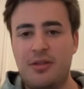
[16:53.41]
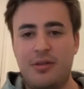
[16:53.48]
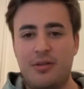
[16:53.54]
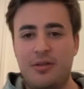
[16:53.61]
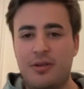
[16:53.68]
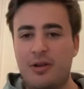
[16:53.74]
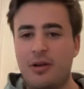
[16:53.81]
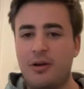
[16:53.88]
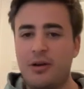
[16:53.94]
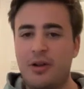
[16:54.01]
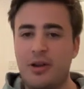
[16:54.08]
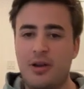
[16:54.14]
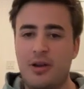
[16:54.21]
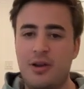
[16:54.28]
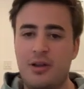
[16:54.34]
The
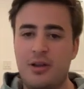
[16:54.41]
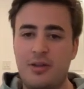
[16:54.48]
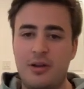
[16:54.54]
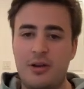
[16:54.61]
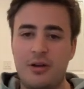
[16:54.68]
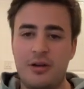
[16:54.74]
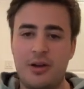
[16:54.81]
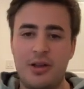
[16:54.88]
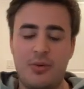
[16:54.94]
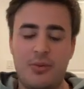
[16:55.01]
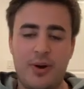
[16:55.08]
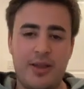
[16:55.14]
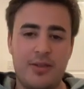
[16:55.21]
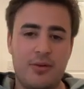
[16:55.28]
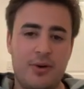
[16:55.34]
longer you
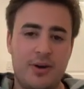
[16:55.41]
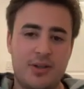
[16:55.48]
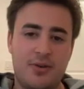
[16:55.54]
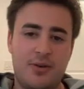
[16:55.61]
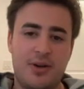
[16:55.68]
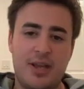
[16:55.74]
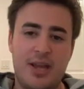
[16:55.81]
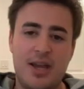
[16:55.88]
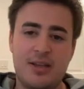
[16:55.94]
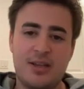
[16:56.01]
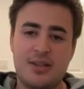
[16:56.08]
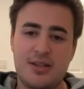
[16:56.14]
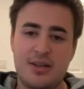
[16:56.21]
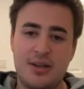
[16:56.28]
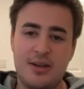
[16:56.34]
wait, the riskier it
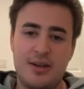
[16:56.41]
gets.